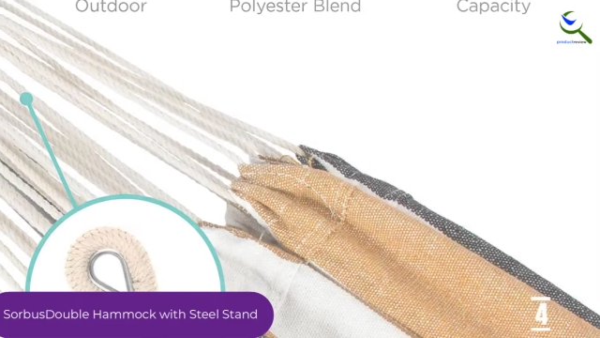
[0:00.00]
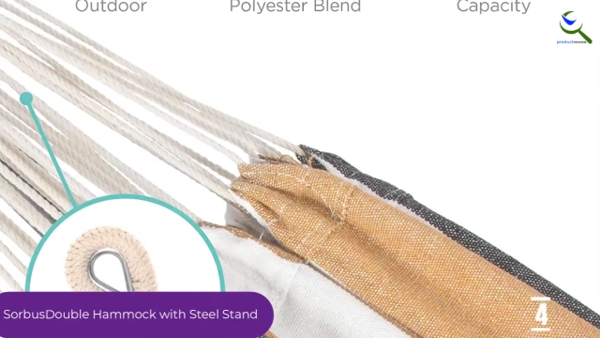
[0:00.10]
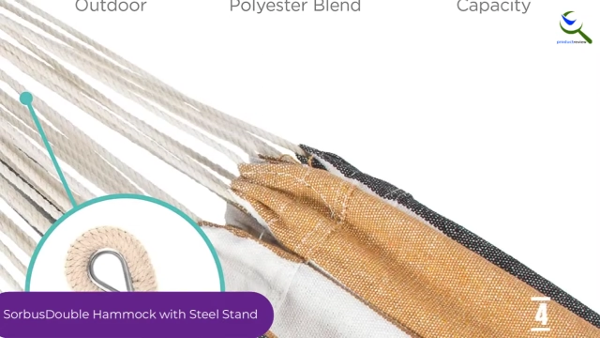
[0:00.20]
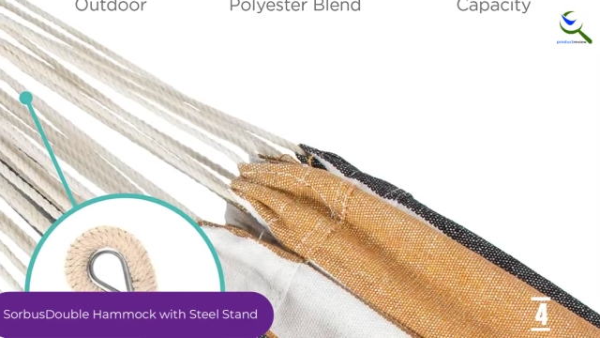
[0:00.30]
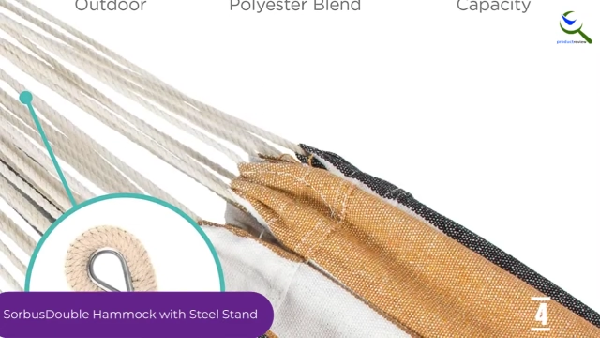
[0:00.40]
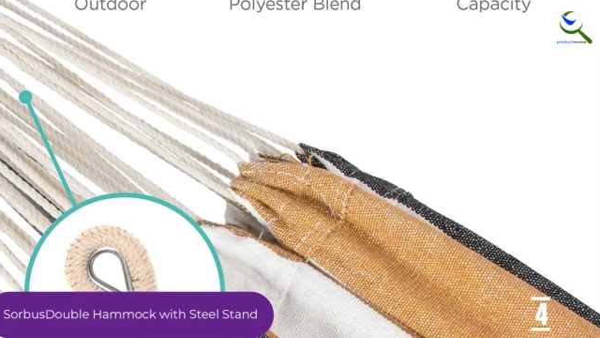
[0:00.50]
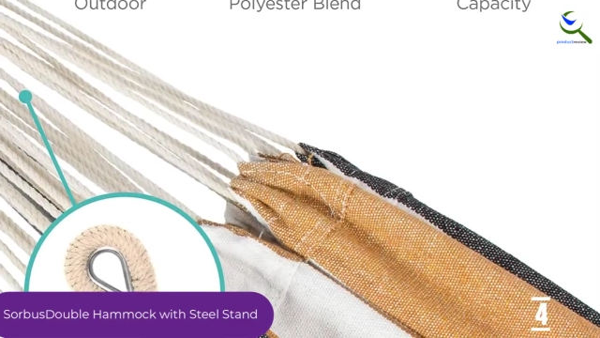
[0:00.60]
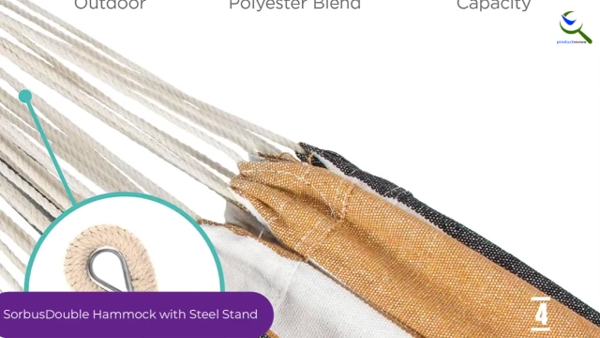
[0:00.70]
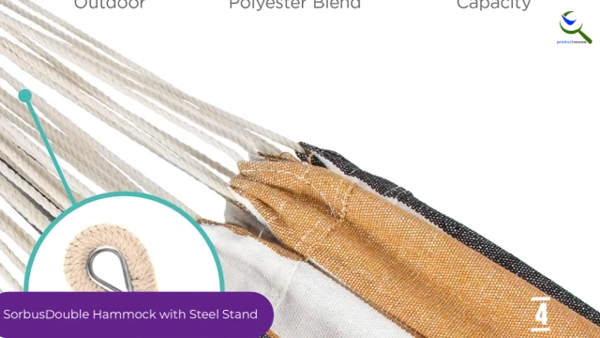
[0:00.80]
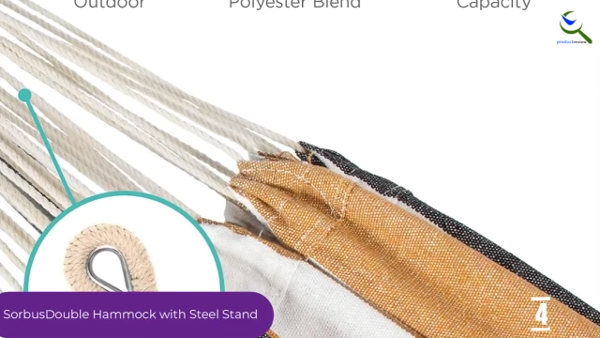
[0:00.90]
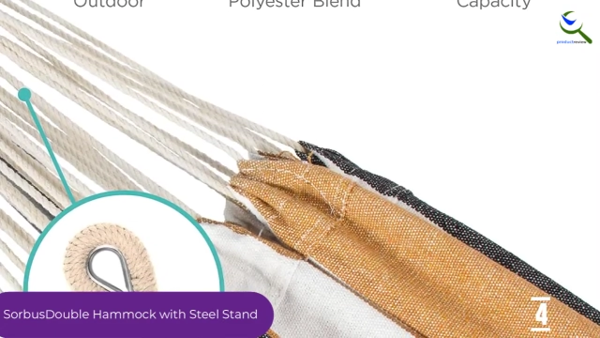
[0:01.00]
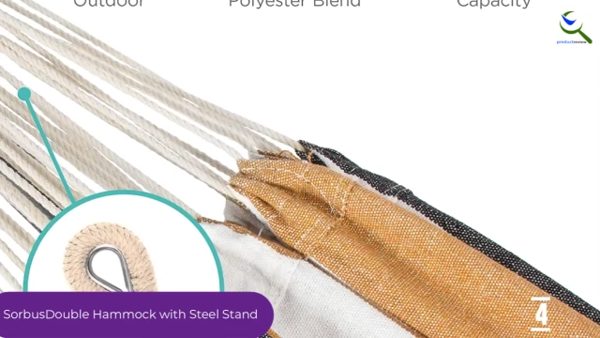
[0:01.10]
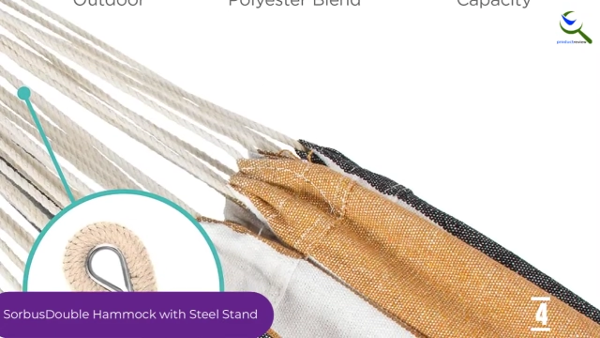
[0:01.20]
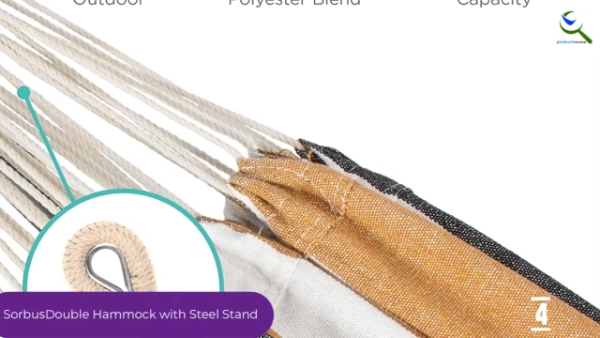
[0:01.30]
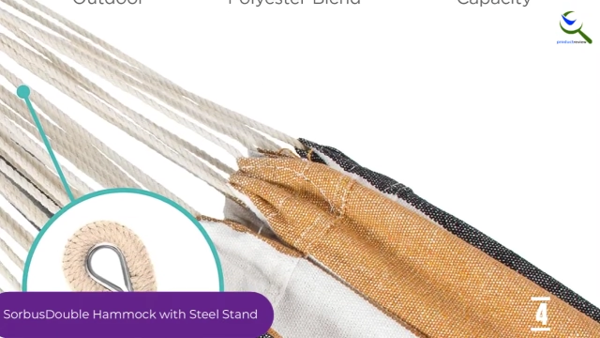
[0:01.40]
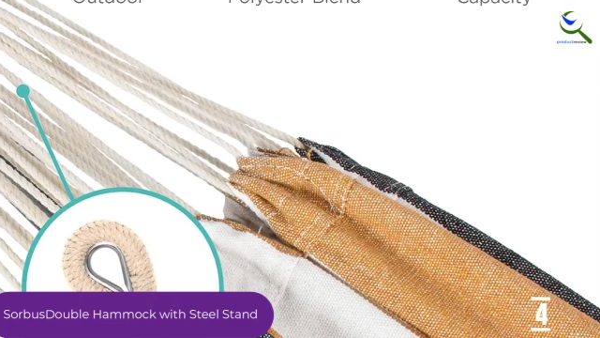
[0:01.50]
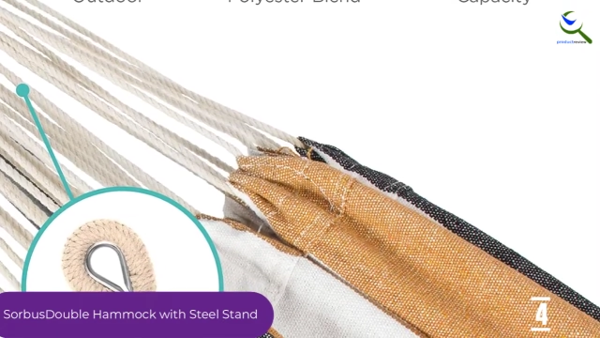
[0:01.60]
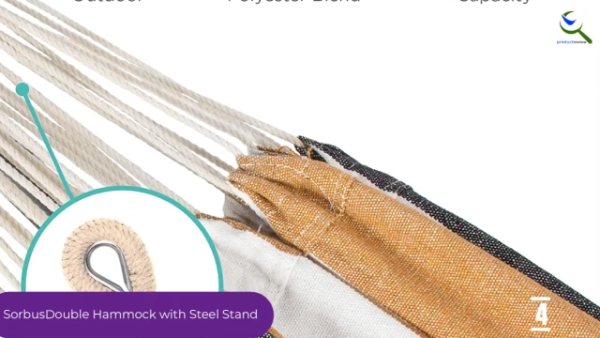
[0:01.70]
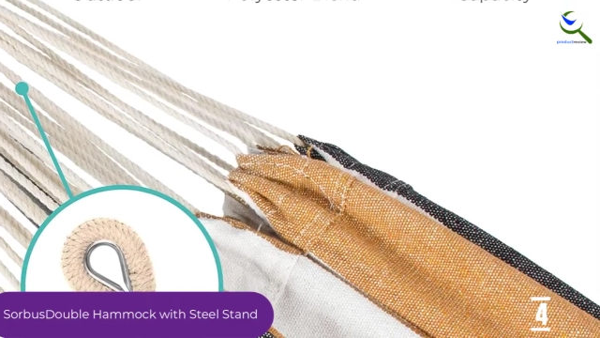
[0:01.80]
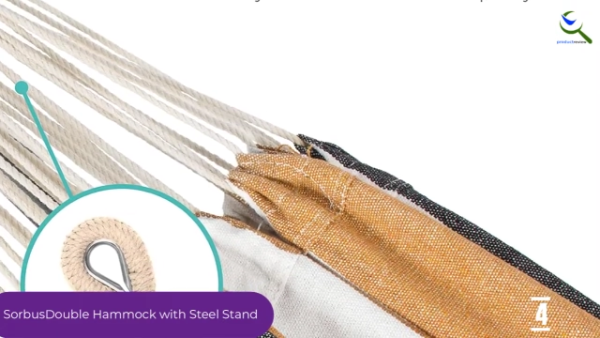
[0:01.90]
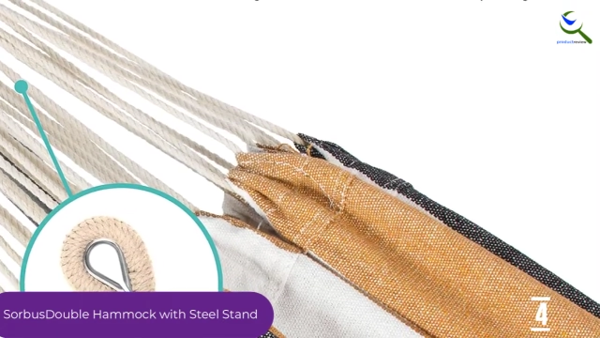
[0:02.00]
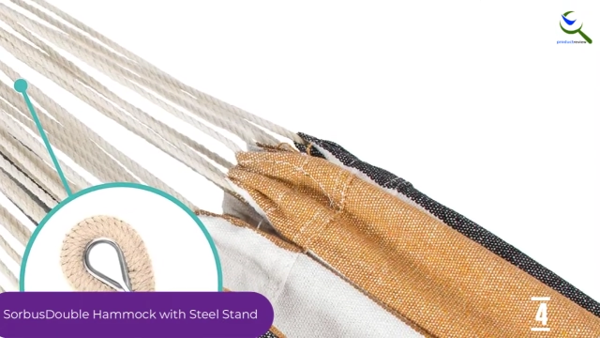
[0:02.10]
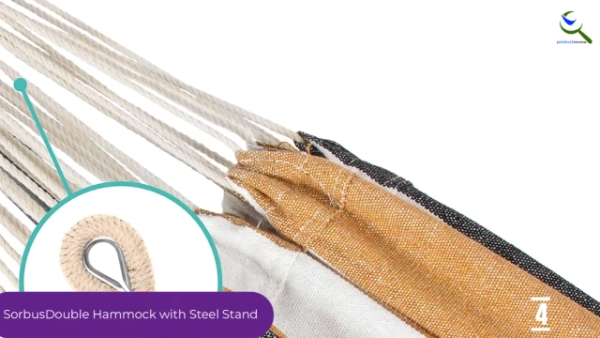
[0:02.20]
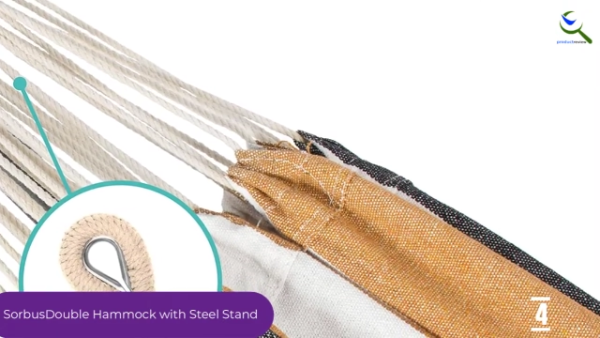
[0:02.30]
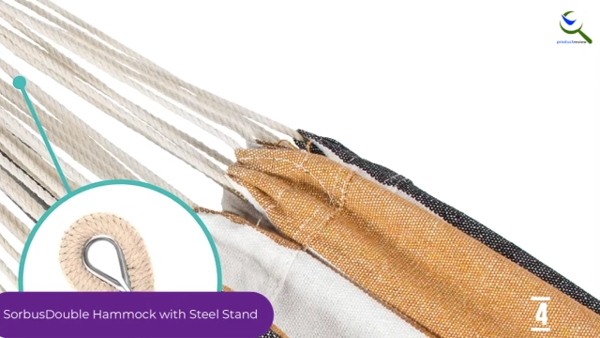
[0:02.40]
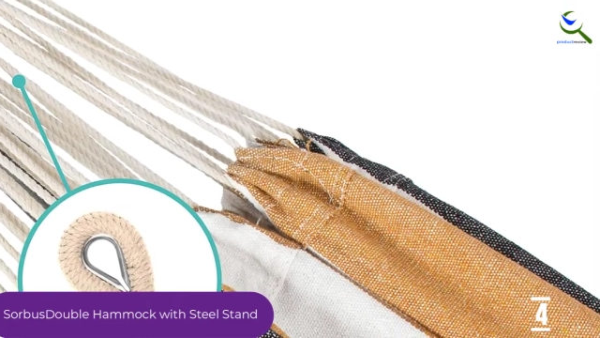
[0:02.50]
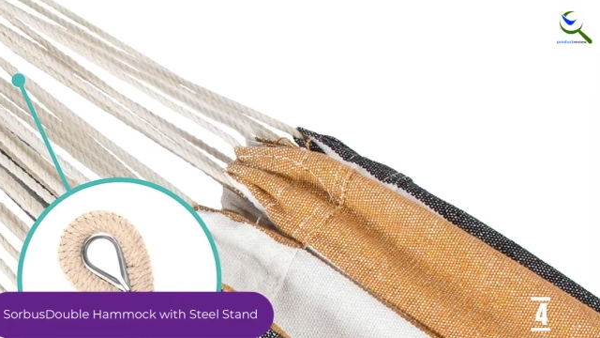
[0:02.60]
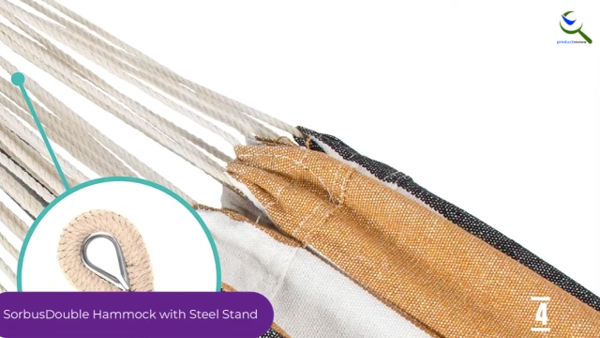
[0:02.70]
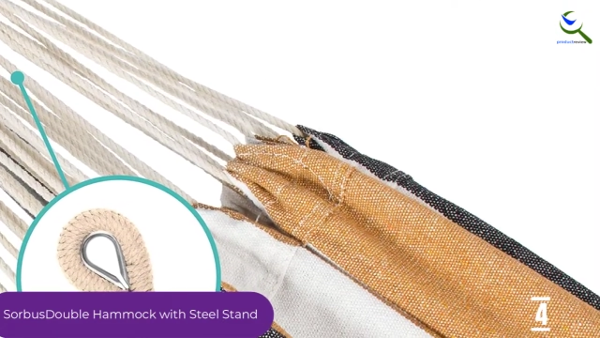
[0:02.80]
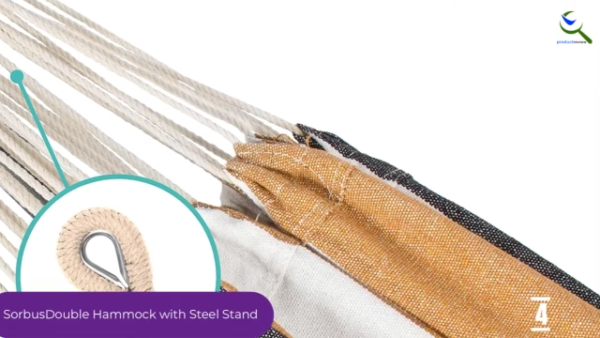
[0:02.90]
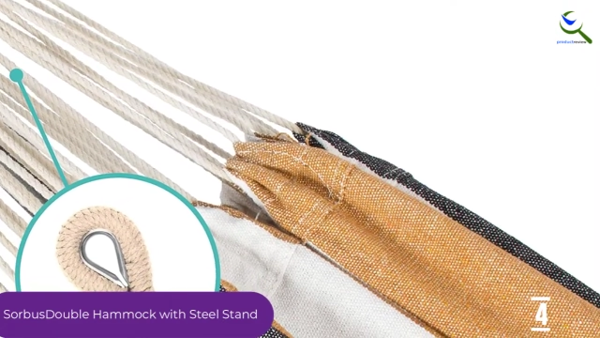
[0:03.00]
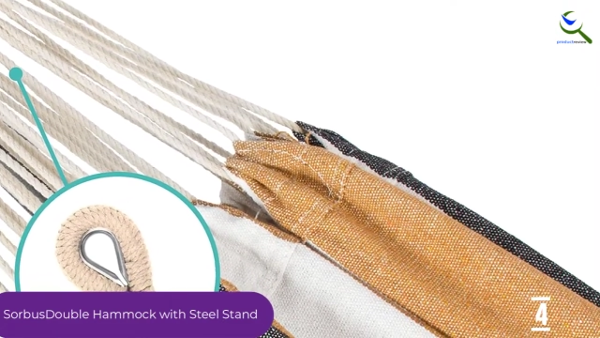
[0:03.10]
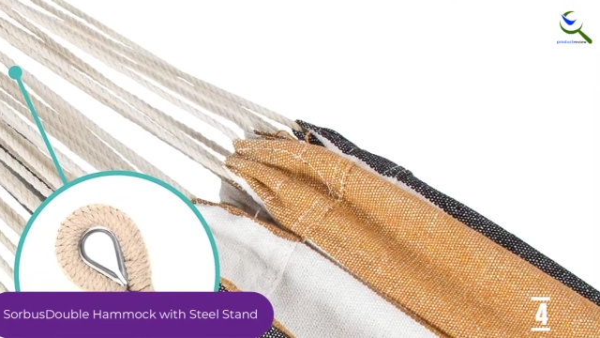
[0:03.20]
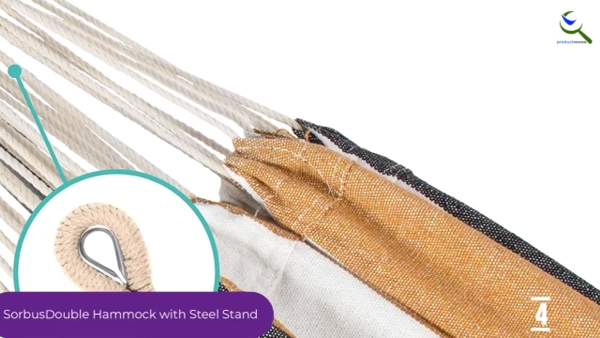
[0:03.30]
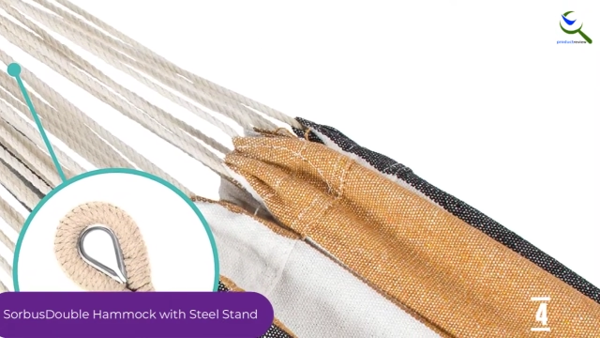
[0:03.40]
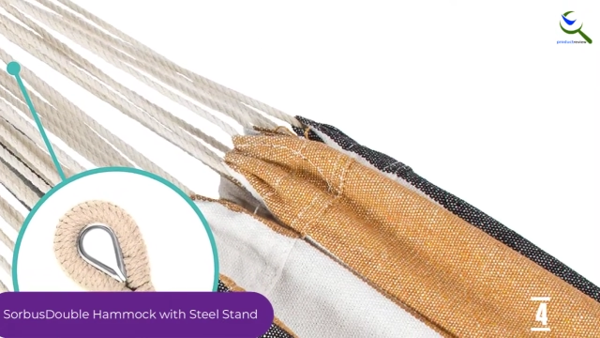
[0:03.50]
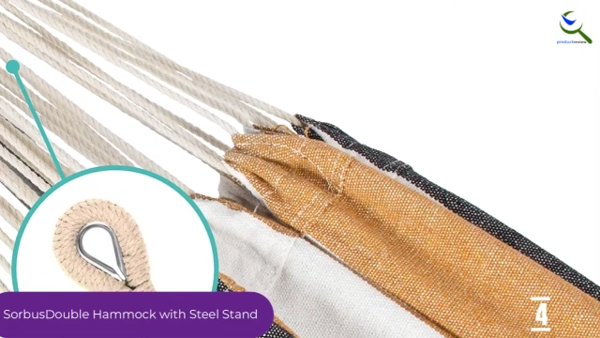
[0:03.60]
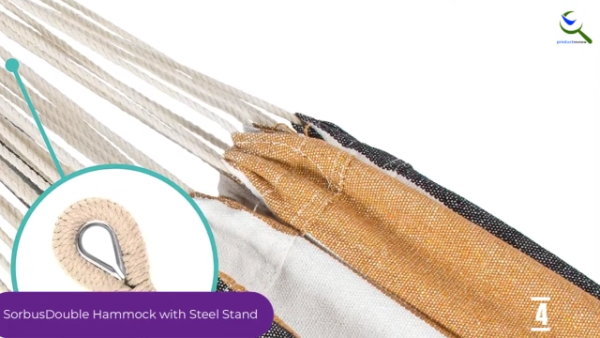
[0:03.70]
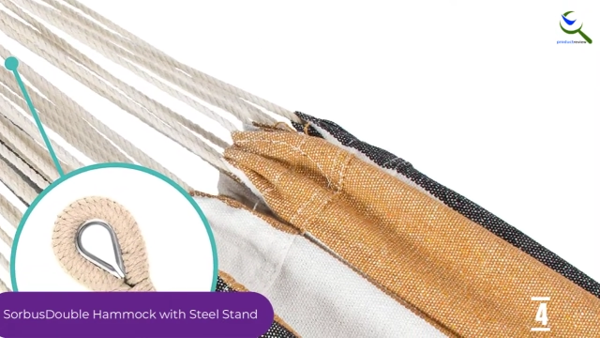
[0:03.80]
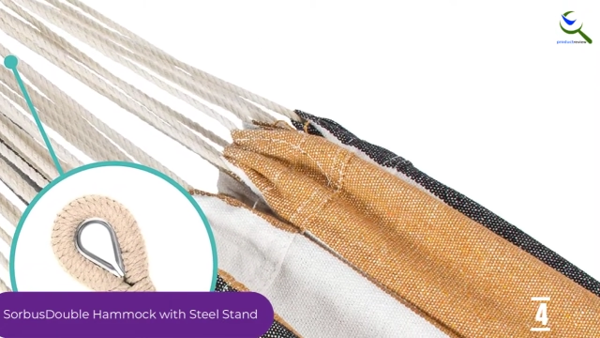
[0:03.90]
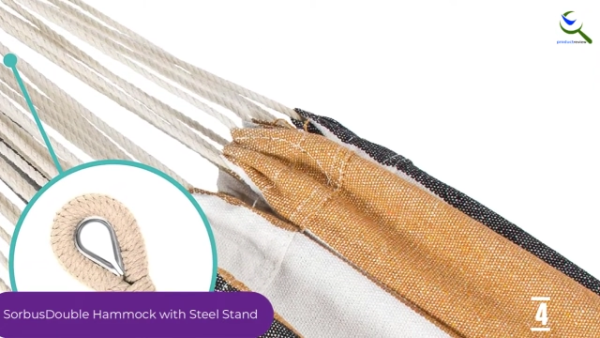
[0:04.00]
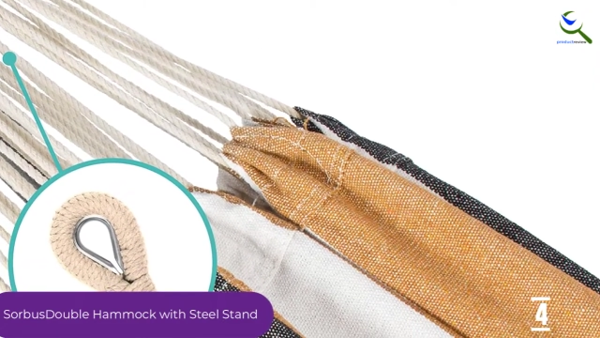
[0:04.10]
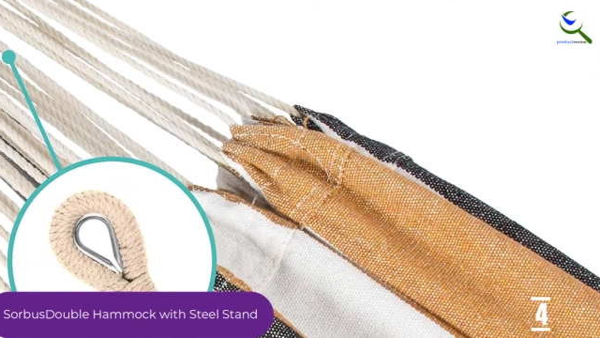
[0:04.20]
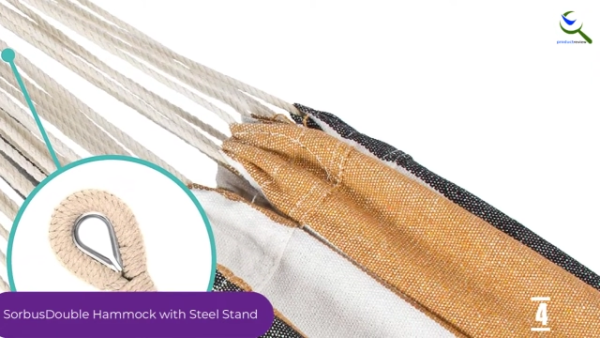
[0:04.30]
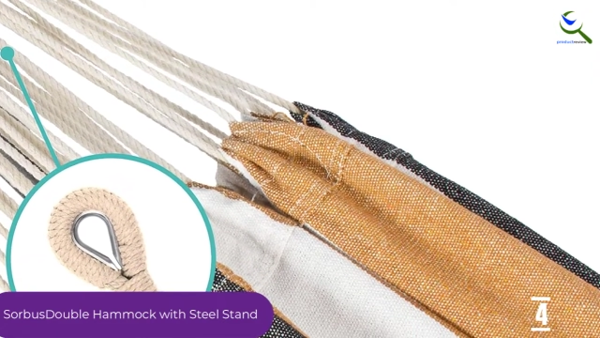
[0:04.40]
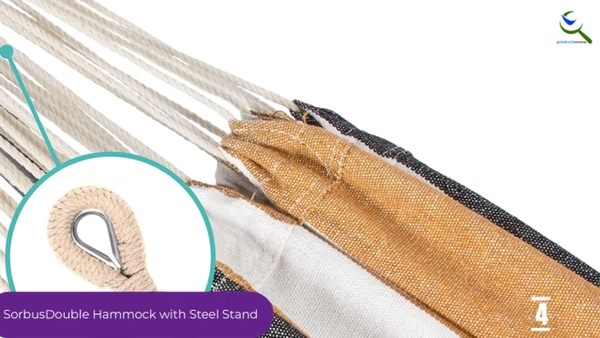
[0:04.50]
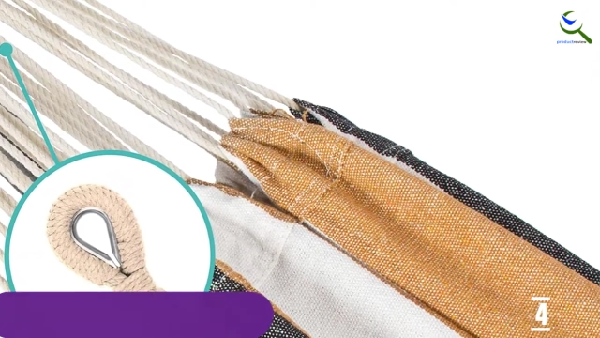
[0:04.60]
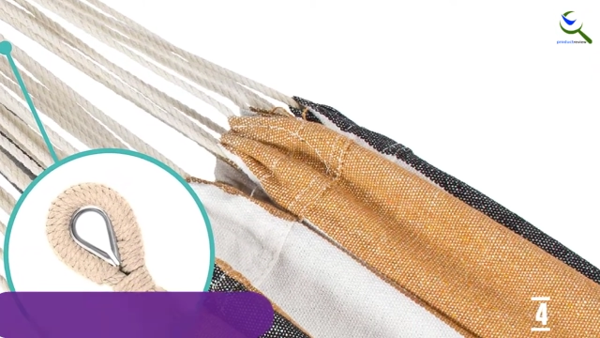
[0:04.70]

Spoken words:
[unreadable: no face in view]